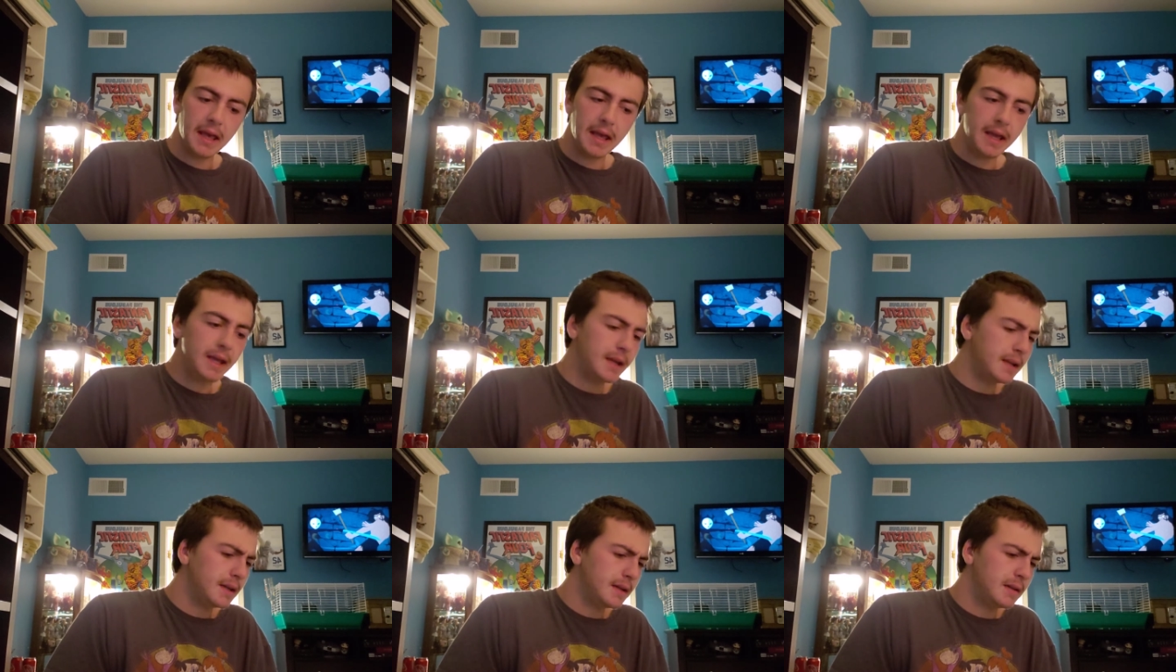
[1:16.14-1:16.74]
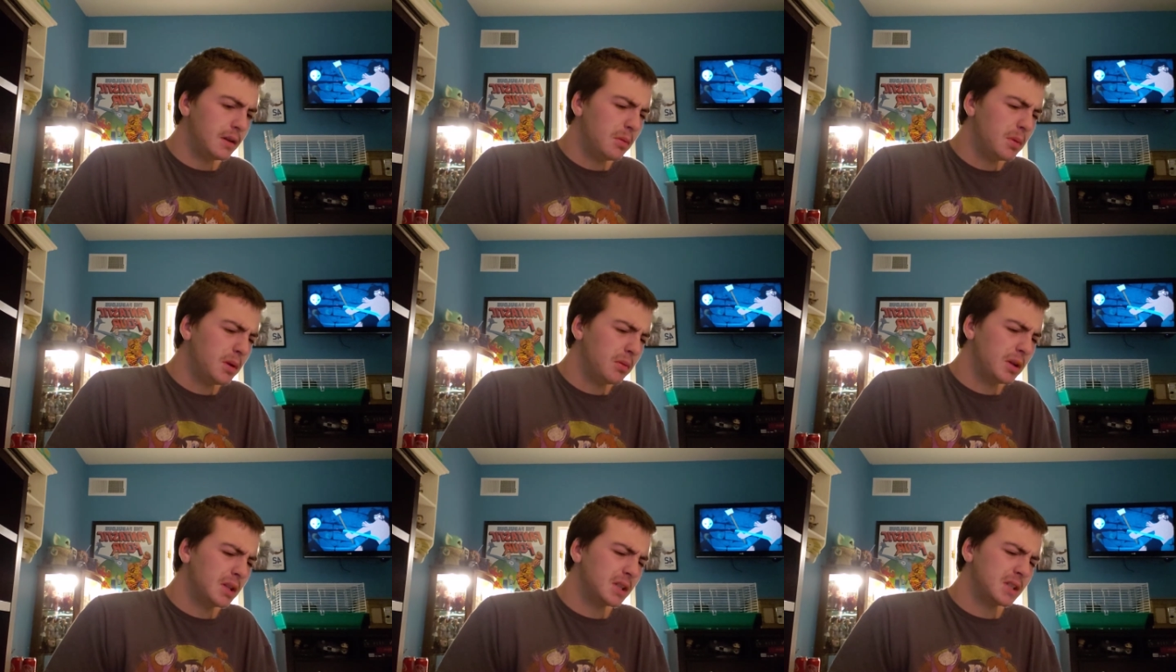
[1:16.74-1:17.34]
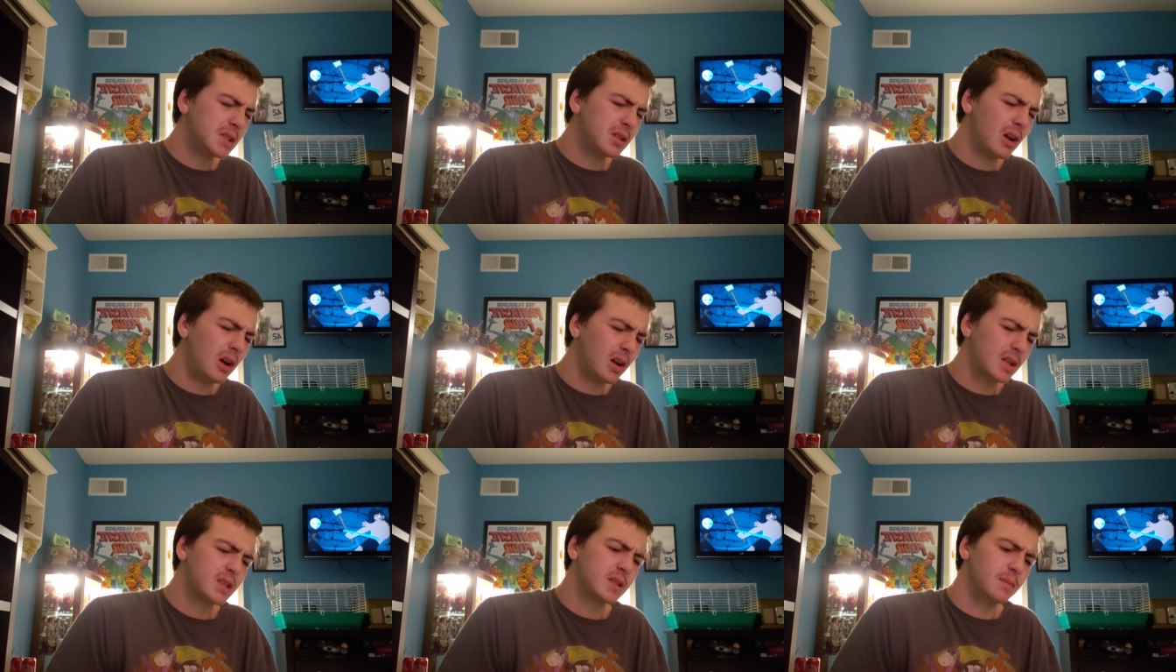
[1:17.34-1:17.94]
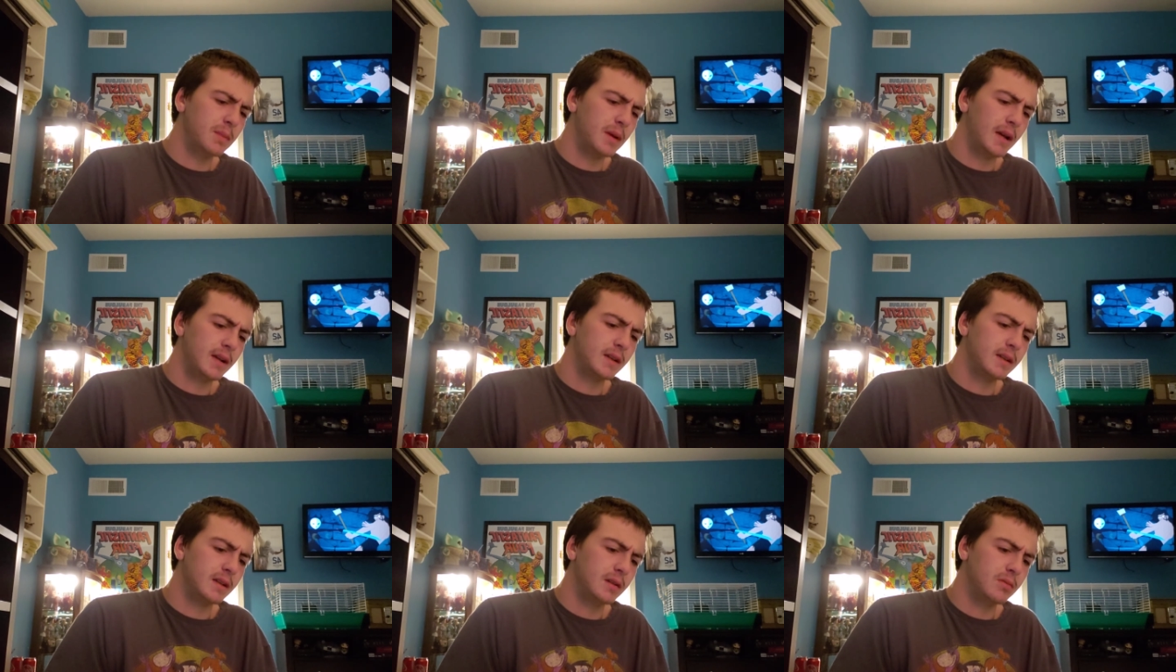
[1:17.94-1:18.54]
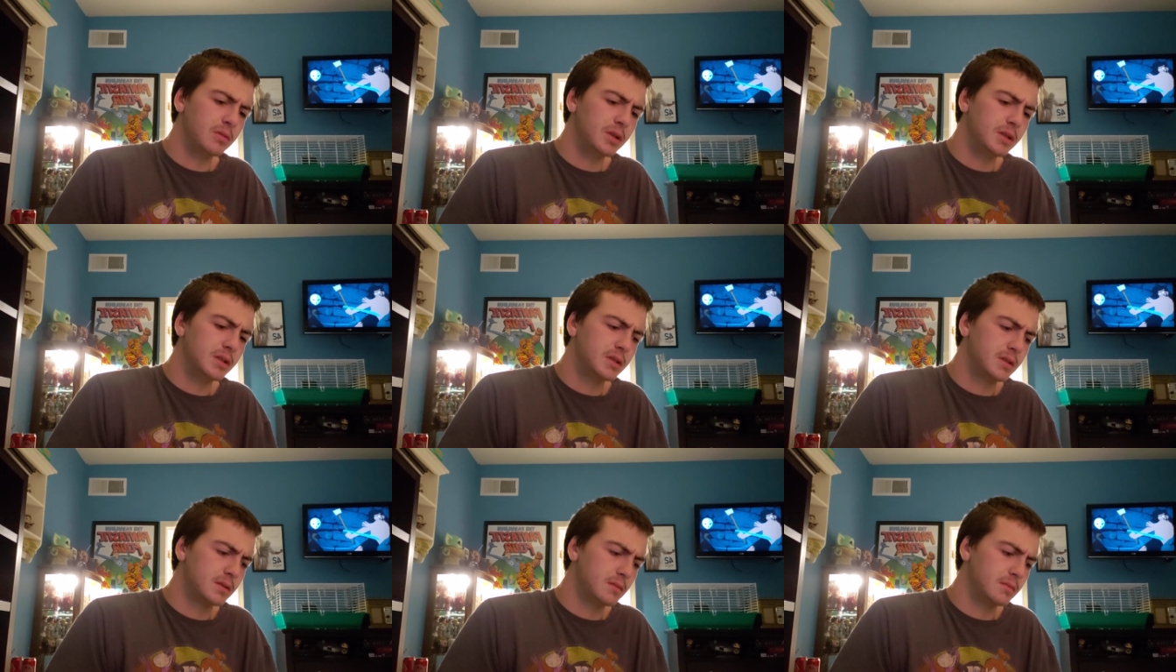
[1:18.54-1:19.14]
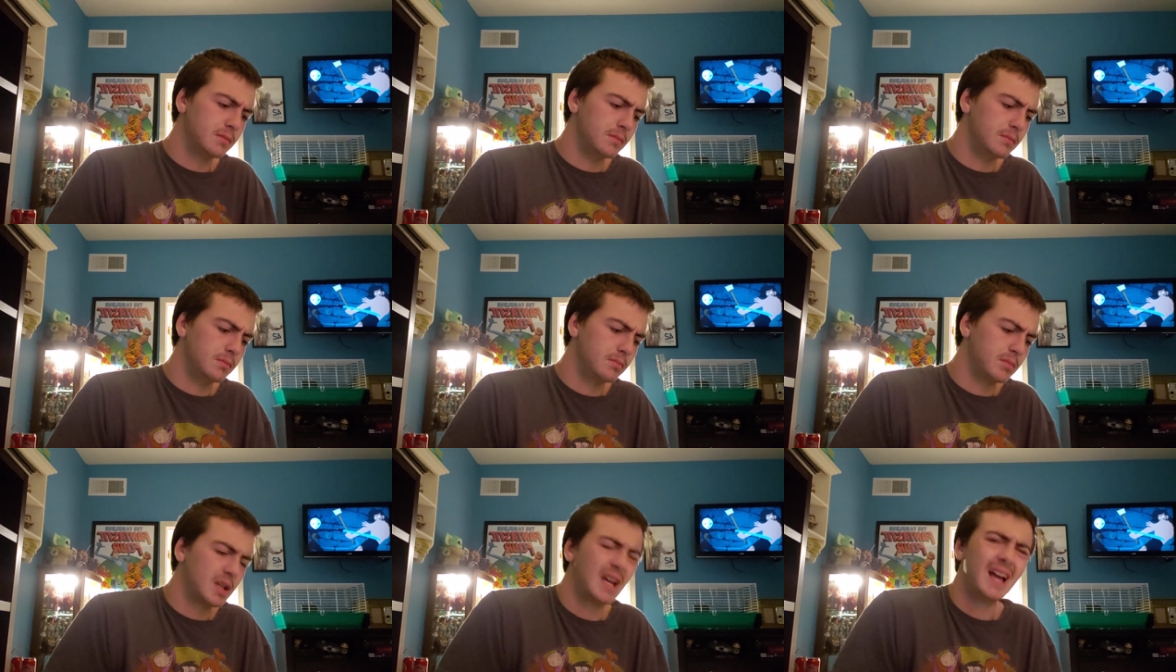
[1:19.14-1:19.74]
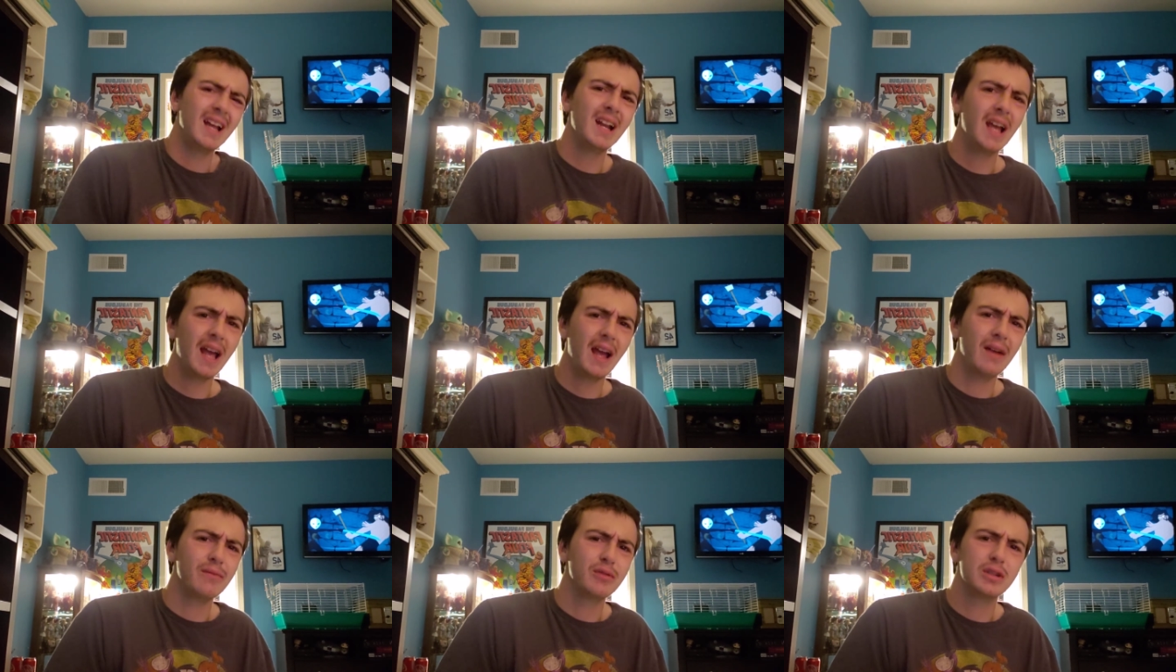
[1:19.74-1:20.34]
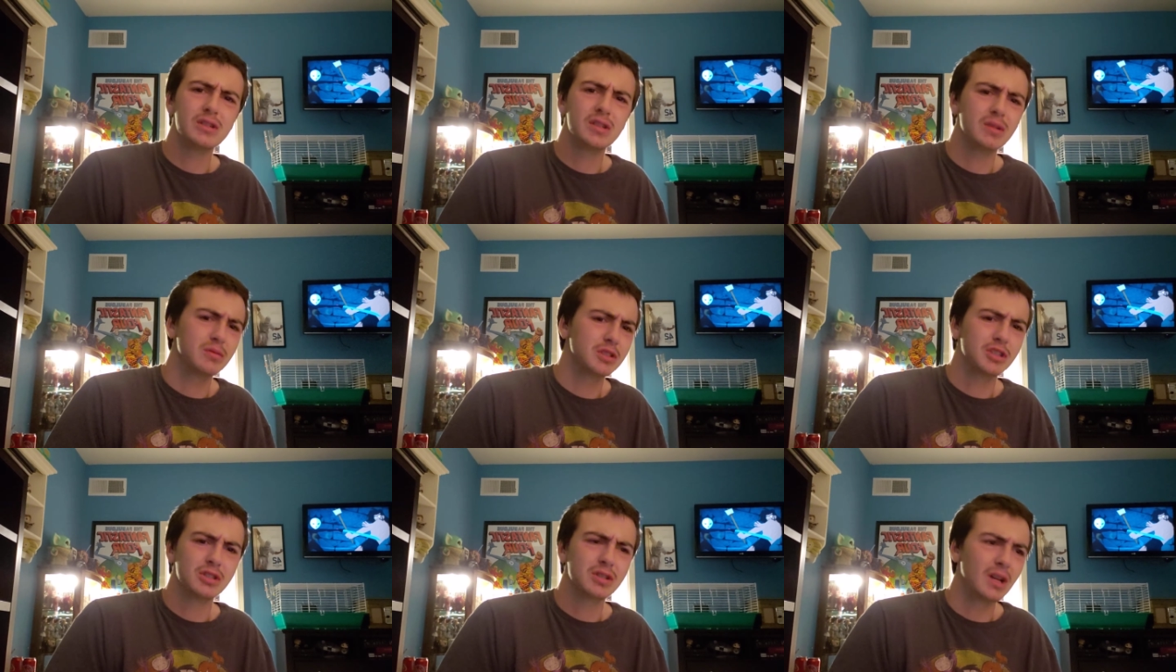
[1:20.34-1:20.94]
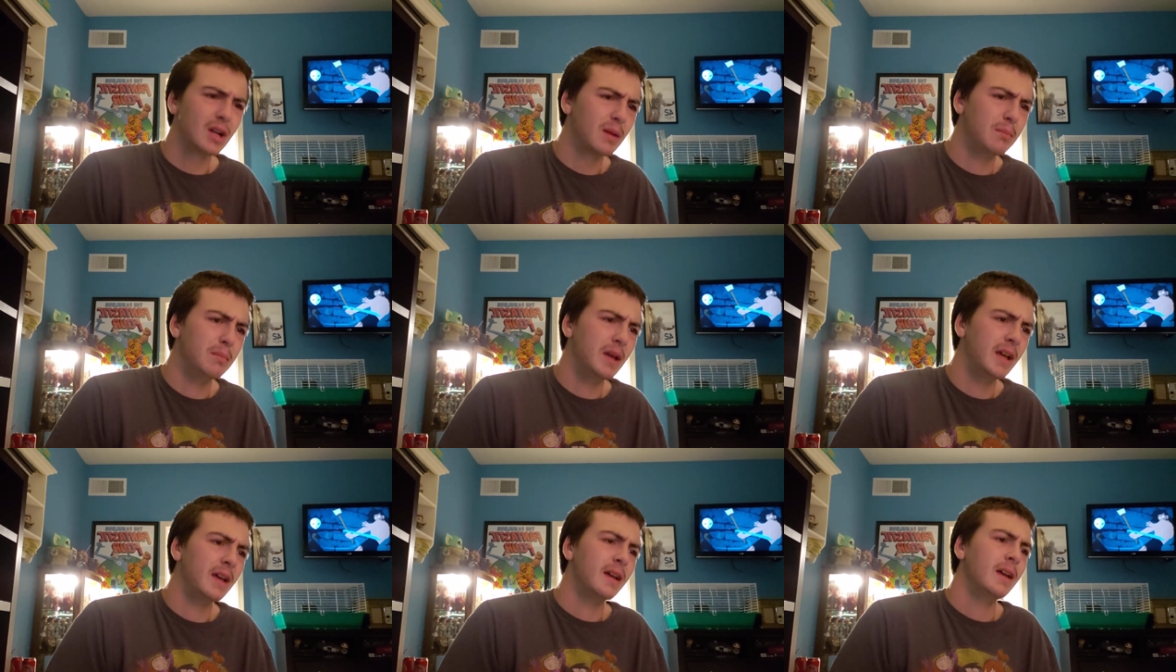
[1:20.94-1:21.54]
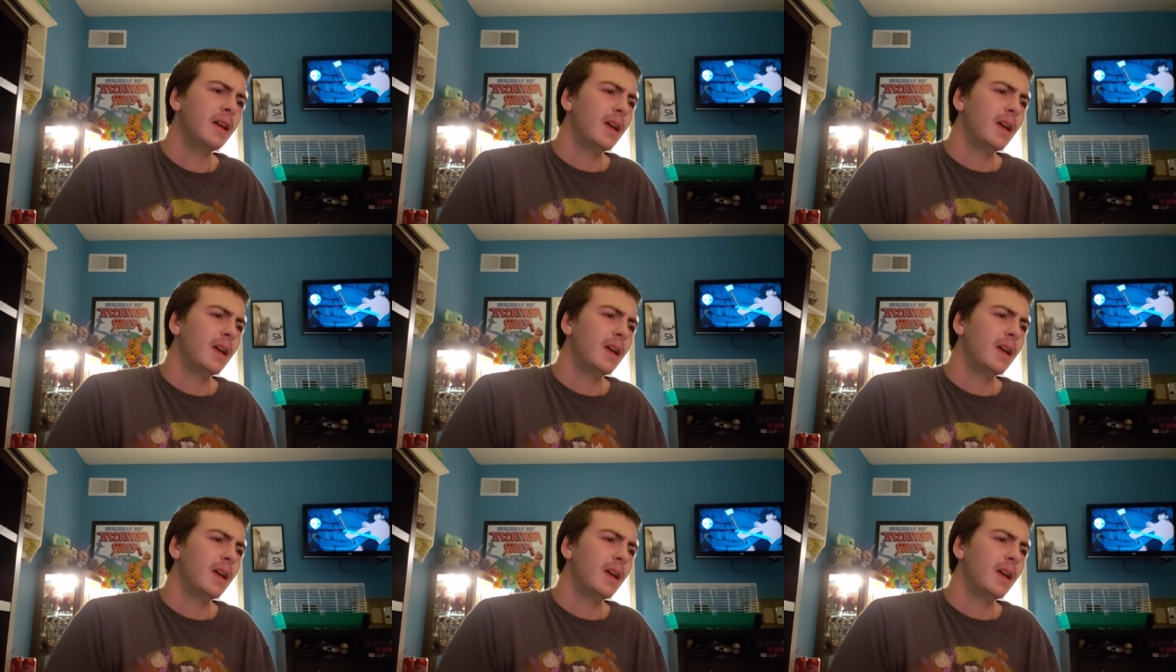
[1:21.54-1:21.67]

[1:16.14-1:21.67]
And nobody really talked about it. It was kind of average. It was just kind of meh.